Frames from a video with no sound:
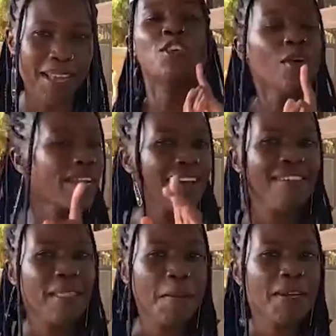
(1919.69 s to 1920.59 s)
You're
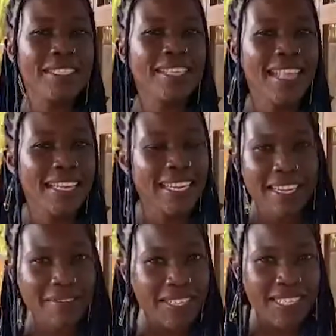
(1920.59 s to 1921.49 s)
never the person that
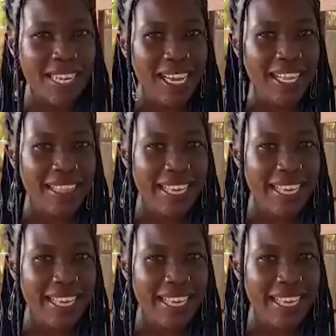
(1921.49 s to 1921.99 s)
delivers the, the